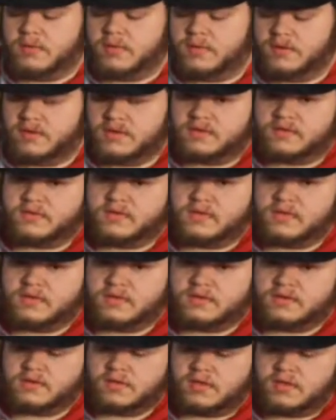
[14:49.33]
these
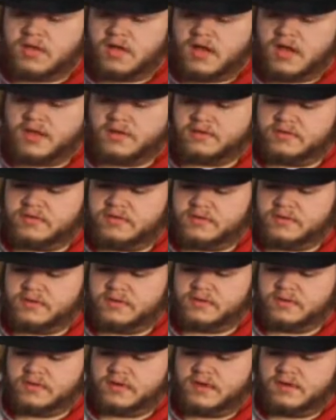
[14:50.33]
little cloths.
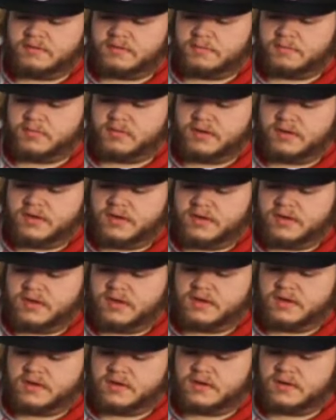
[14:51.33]
I have to put it in
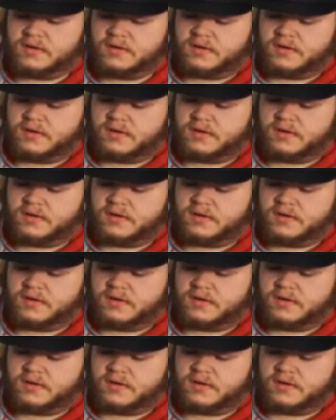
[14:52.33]
here.